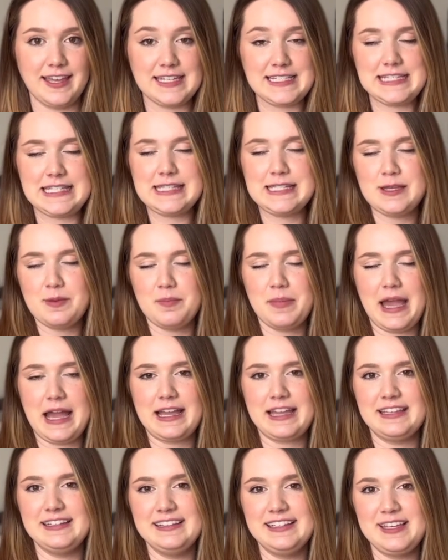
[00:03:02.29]
sit
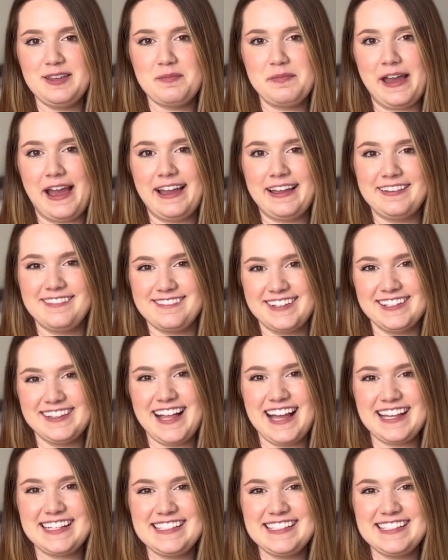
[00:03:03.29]
back and lean back and relax